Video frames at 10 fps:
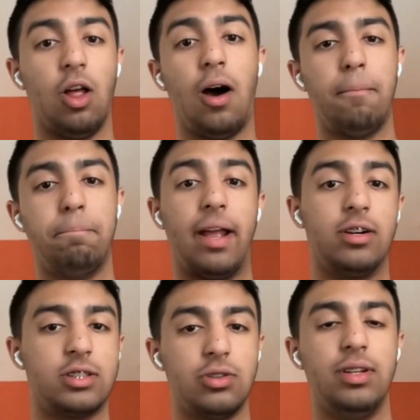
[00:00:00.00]
lot
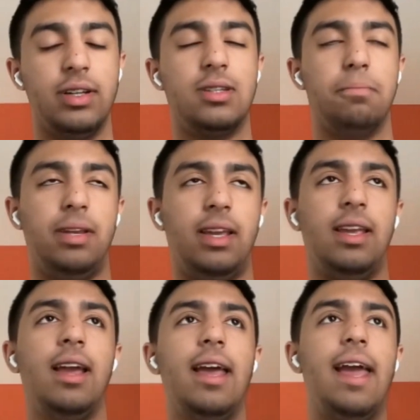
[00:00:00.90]
better suited to
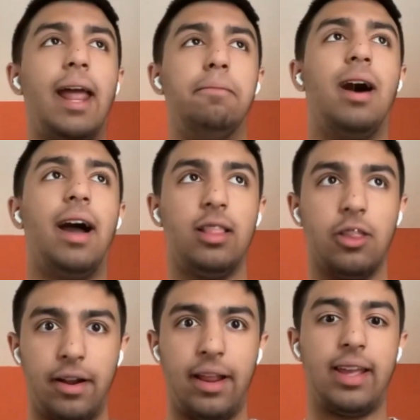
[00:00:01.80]
me and my
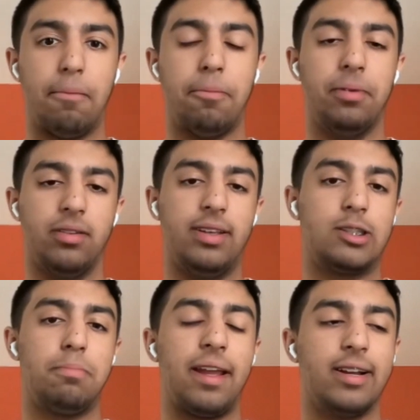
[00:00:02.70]
learning
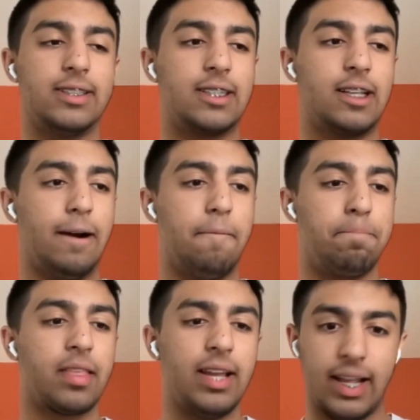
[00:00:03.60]
capabilities because
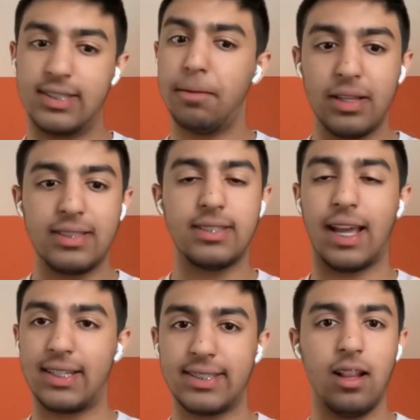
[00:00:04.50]
in some places
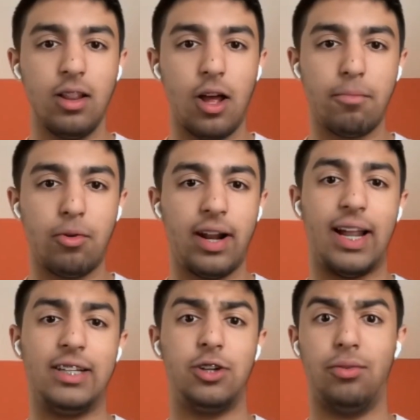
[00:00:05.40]
I excel a lot more
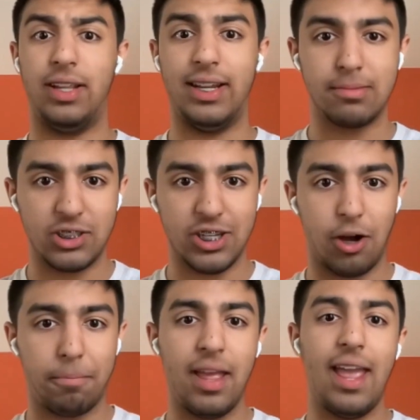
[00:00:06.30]
and I don't need as much
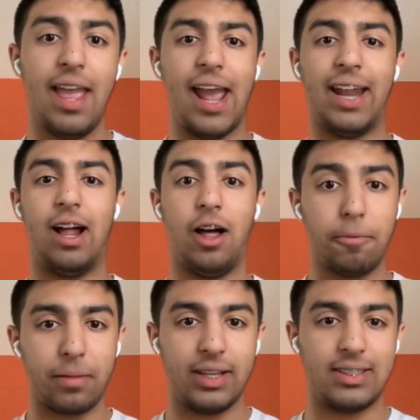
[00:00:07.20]
help, and in
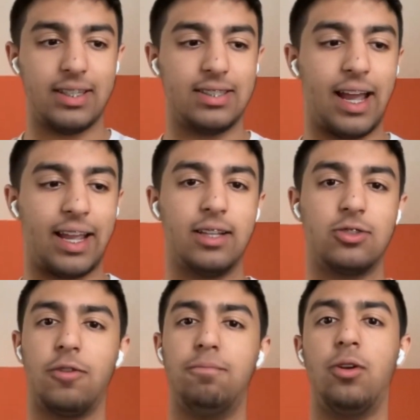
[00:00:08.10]
other places I can
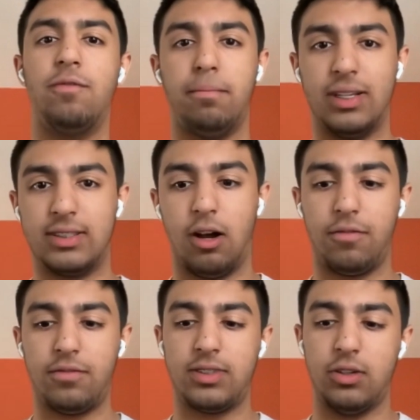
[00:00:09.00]
sort of motivate
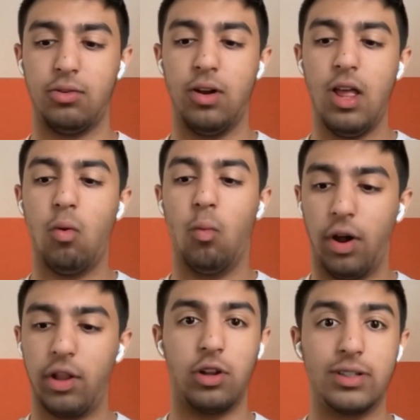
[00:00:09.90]
myself to
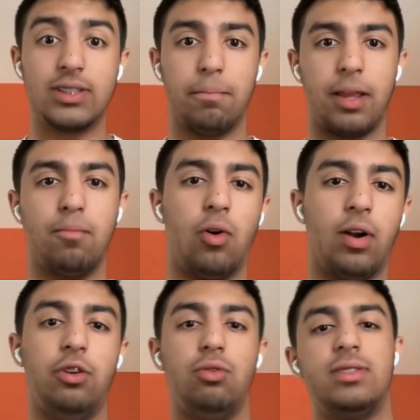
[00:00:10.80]
want to learn something more
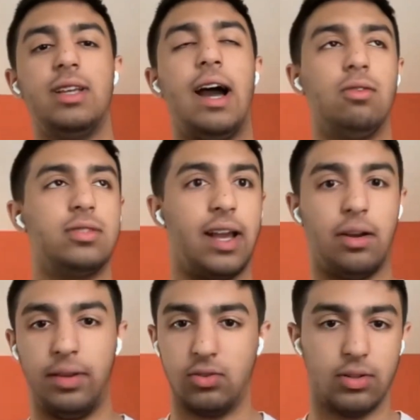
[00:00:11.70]
and use
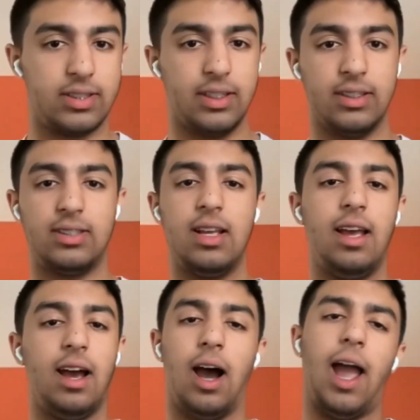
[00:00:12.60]
outside resources.
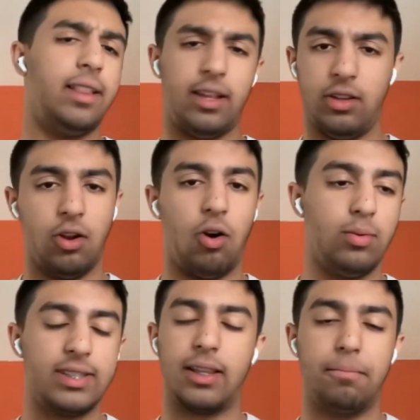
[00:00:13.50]
And that you
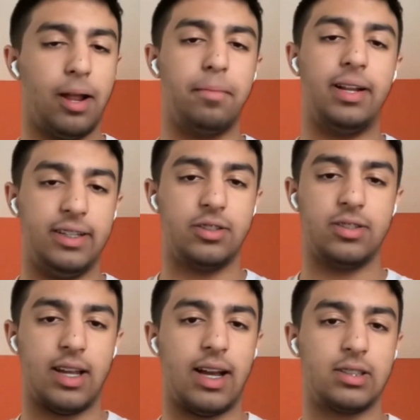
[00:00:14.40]
always had the BrightMind
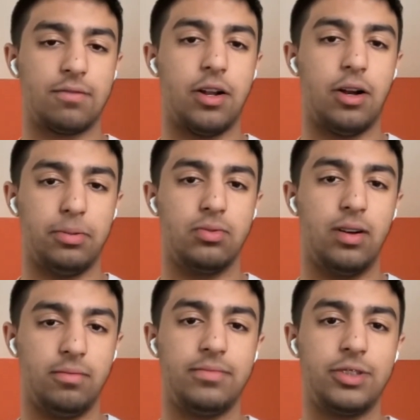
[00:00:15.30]
teachers to ask for help as
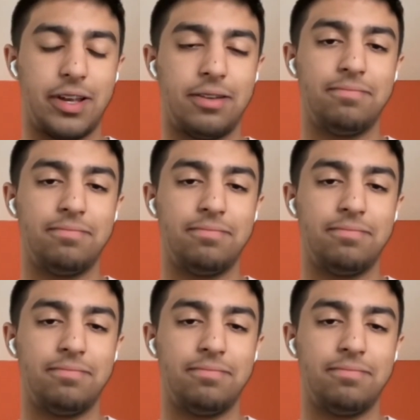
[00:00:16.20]
well. So yeah,